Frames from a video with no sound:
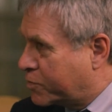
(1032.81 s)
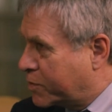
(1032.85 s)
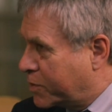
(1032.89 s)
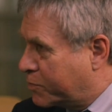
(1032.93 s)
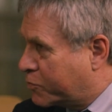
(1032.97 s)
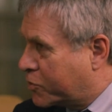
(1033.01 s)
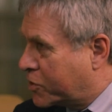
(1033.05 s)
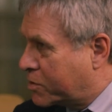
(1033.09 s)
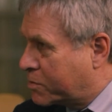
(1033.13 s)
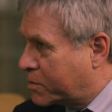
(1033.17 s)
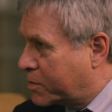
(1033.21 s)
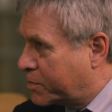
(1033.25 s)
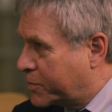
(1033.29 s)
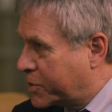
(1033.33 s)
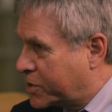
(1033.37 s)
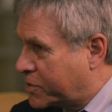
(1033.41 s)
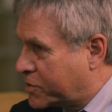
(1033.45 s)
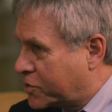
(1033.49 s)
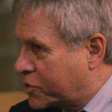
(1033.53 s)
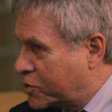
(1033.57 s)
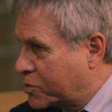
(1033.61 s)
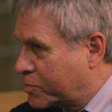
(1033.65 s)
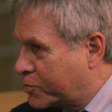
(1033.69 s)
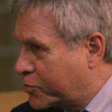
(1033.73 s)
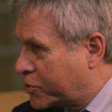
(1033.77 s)
we probably
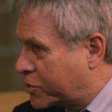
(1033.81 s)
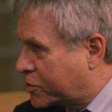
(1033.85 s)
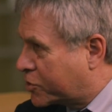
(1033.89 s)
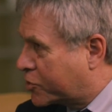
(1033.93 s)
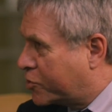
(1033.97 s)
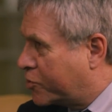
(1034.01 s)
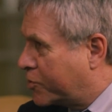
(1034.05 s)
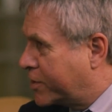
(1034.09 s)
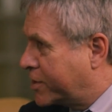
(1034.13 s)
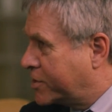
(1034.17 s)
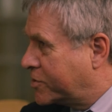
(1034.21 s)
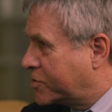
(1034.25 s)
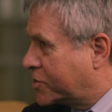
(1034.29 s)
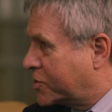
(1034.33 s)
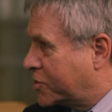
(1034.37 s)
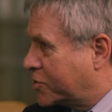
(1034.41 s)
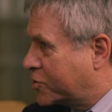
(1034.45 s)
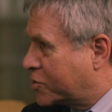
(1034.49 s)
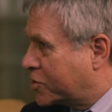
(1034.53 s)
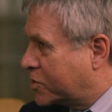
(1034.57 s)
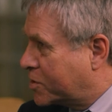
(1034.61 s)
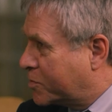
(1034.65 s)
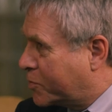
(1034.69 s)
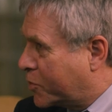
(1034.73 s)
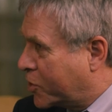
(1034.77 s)
still put coins
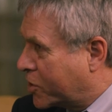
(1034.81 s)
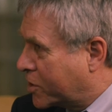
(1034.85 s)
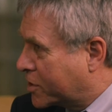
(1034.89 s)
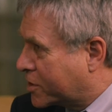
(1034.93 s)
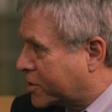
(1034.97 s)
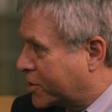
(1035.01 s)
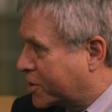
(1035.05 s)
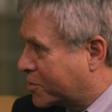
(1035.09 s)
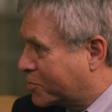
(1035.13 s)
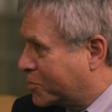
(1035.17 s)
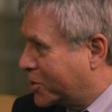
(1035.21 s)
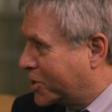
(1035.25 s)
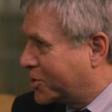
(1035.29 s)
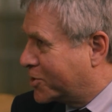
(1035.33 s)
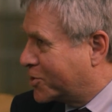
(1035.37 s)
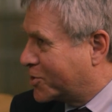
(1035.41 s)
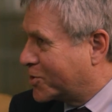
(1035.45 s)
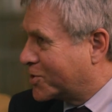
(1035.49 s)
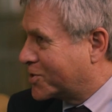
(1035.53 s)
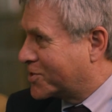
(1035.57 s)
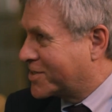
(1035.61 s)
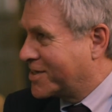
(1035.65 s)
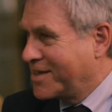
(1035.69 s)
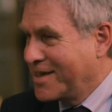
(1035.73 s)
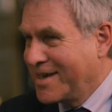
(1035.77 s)
into the parking
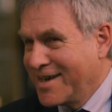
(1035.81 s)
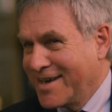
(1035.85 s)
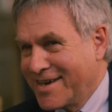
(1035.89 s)
meters.